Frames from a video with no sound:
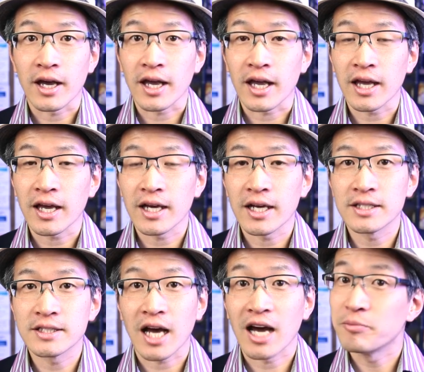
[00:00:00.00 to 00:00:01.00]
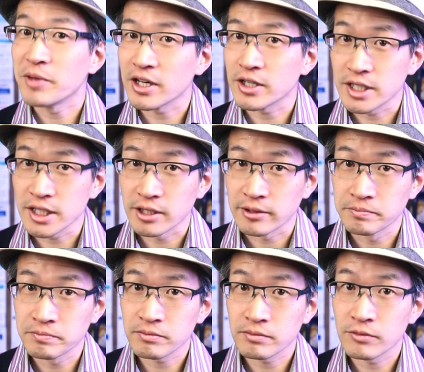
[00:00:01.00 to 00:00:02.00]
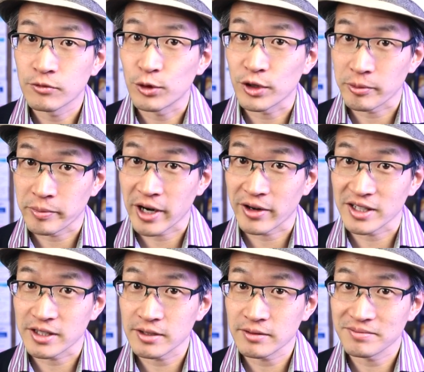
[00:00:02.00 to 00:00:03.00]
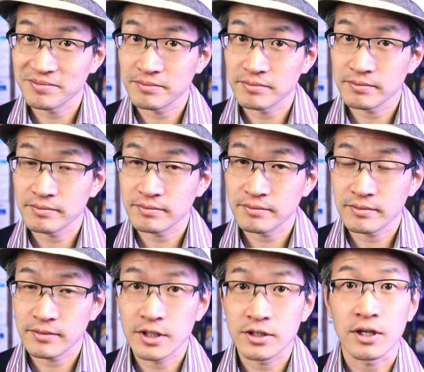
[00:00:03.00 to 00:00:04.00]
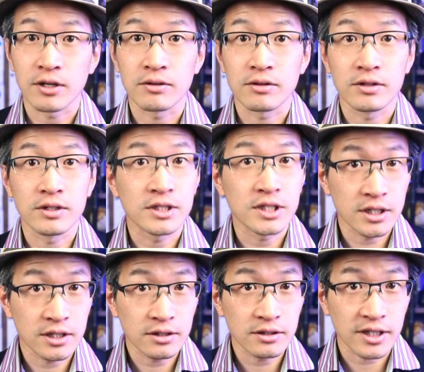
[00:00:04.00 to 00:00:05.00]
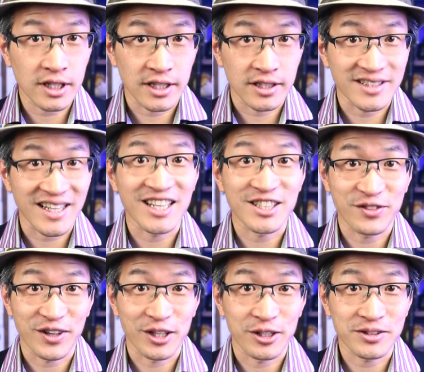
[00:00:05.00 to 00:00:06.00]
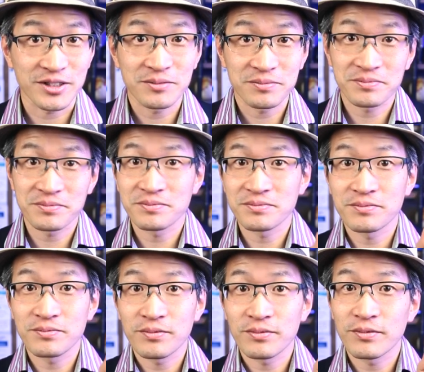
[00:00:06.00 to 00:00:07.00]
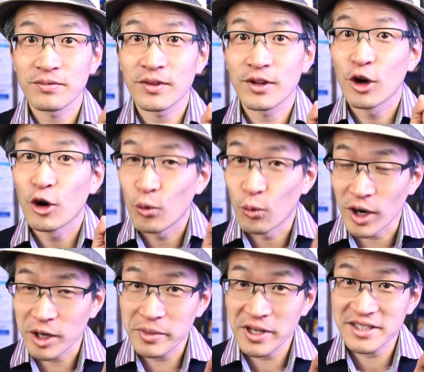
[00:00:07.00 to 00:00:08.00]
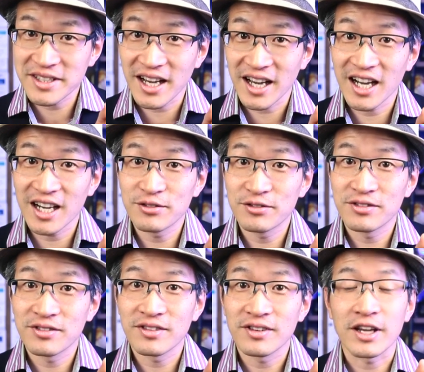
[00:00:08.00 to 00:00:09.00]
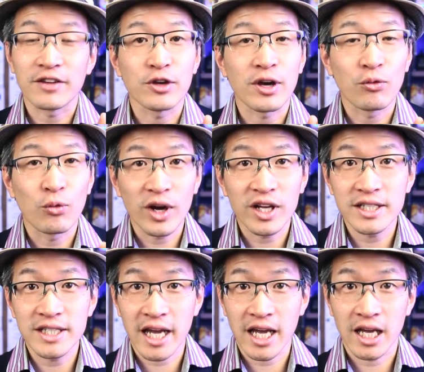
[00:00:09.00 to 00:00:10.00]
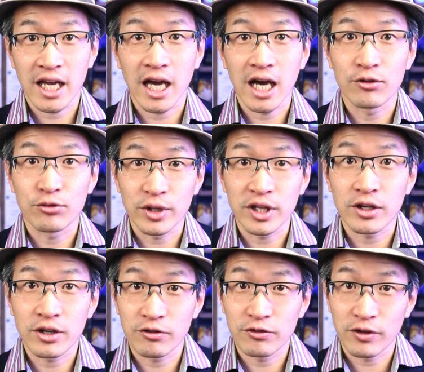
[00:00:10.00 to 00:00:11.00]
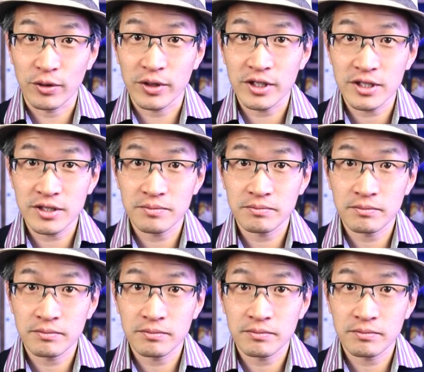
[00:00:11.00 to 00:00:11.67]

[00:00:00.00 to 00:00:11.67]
And I made a deal with your parents. So the deal is as follows. One piece of, if you have one day of really good focus,